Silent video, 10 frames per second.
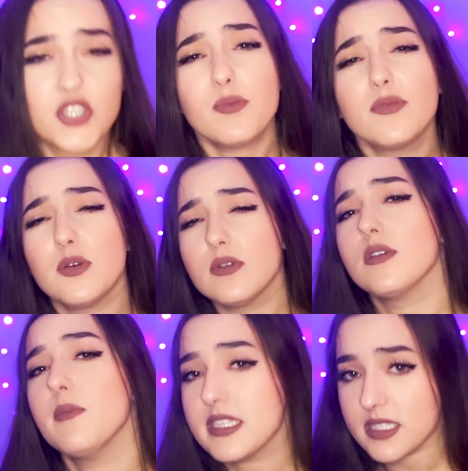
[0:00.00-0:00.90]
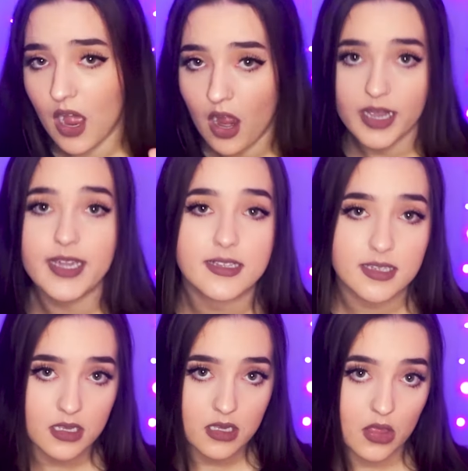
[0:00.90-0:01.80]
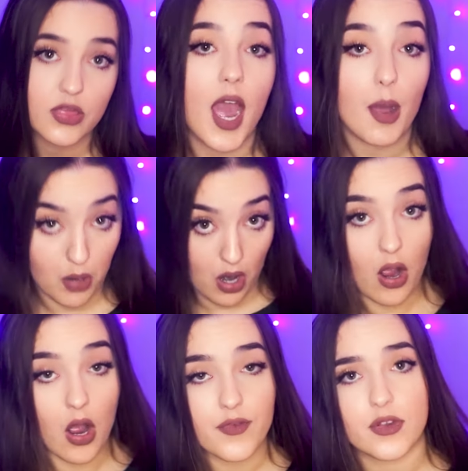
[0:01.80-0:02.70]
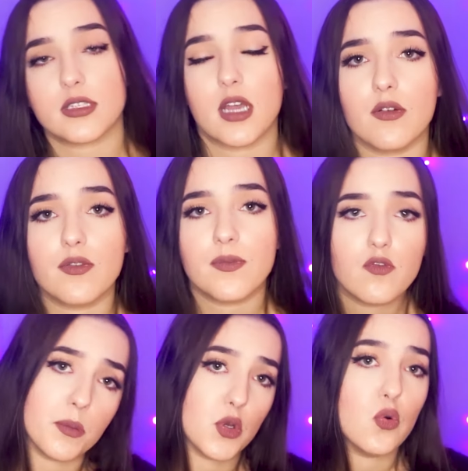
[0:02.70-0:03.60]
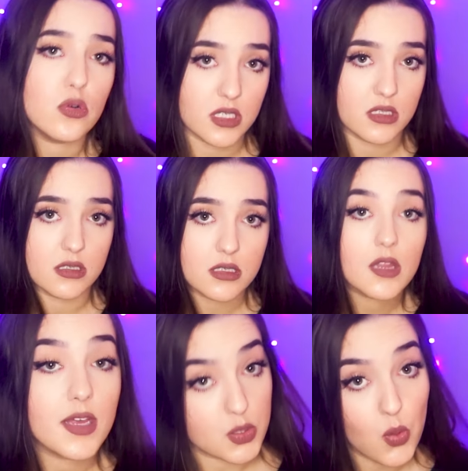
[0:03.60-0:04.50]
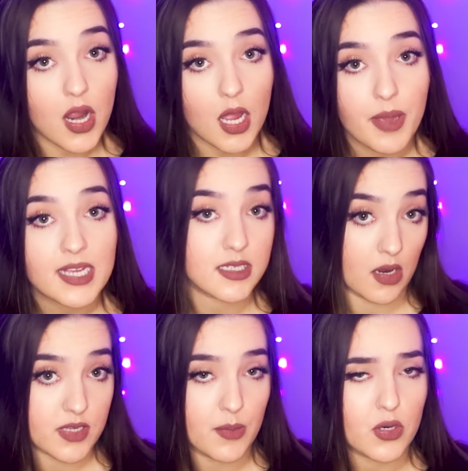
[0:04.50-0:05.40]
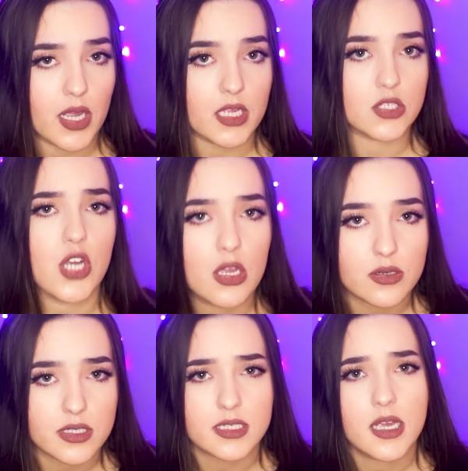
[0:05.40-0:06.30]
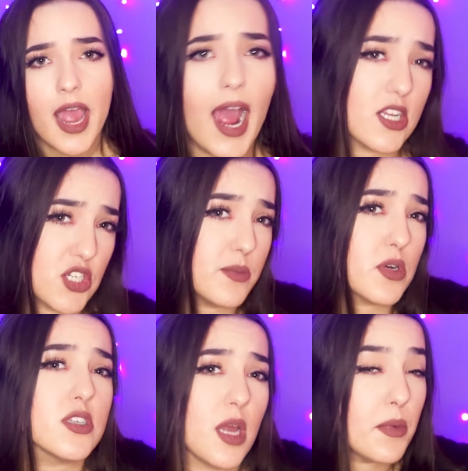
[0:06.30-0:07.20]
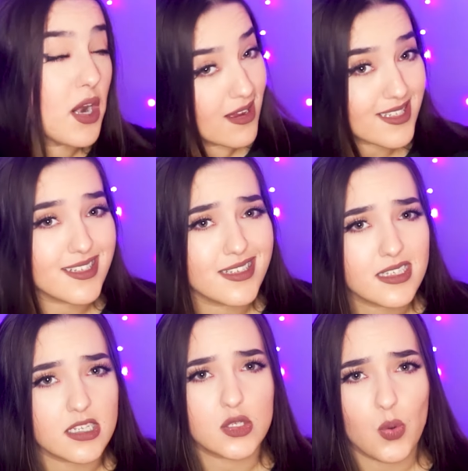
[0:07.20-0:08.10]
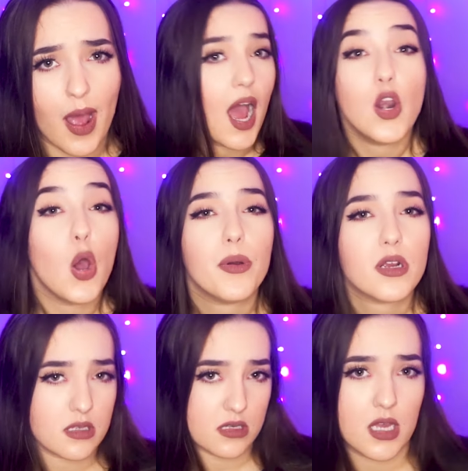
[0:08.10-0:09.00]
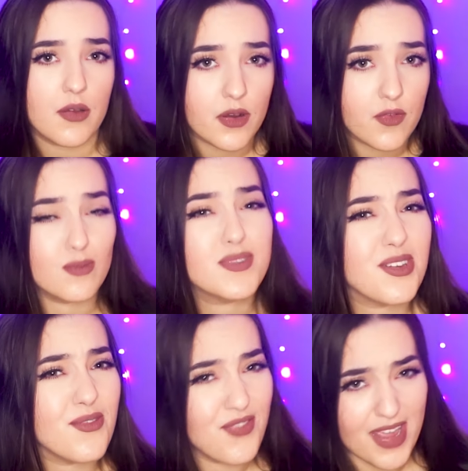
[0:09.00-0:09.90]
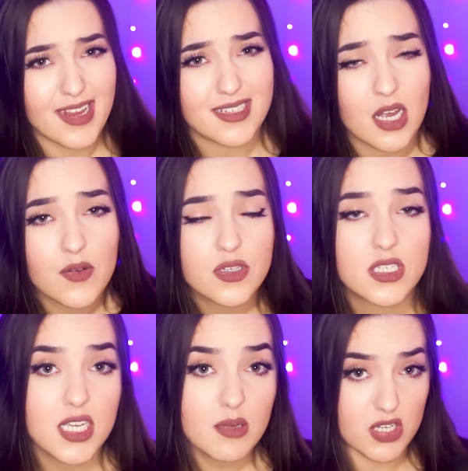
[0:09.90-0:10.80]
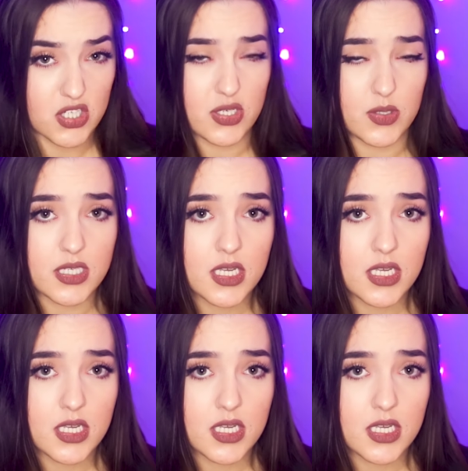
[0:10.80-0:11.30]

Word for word: you're, you're, you're meant to hide that part of yourself from your audience. That's why I make self deprecating jokes. It's actually because I'm a narcissistic and not because I suffer from severe self-esteem issues.